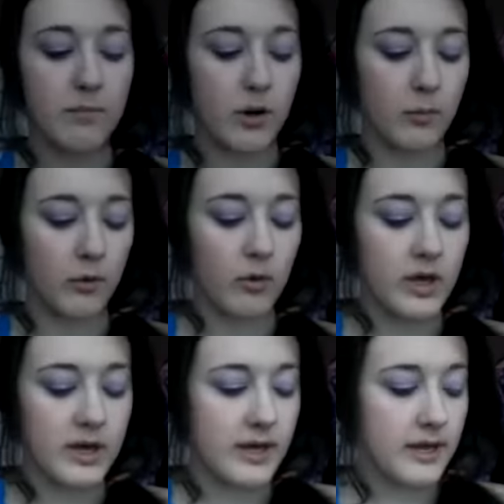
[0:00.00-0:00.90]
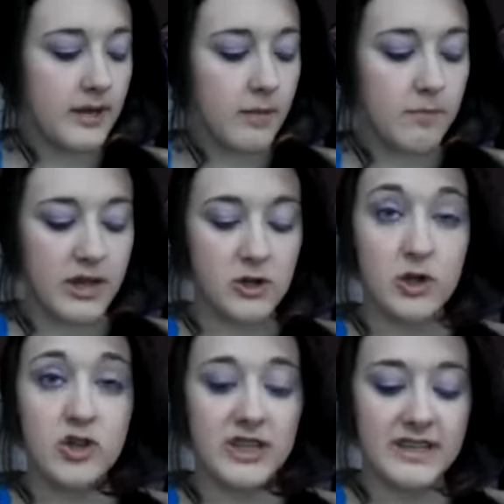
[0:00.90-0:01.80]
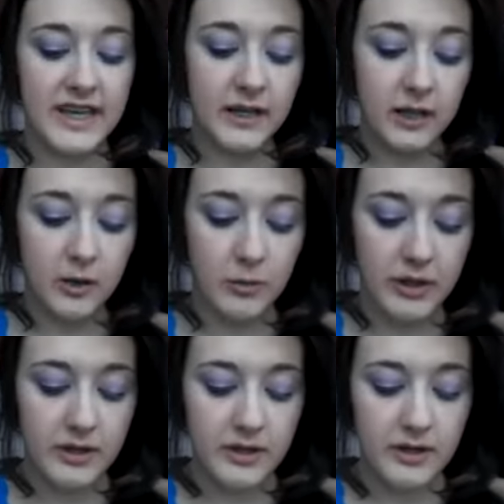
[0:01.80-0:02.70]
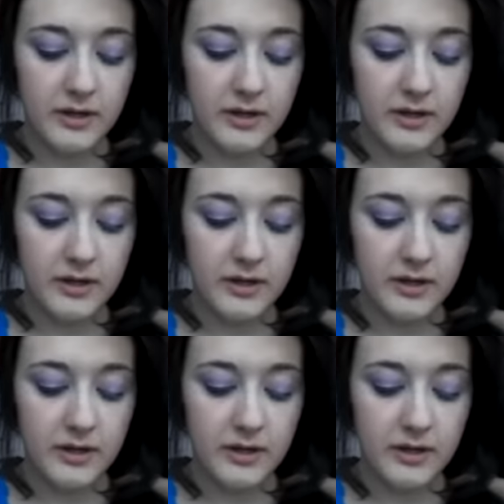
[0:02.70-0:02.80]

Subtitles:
purple. Make sure just to get a little bit,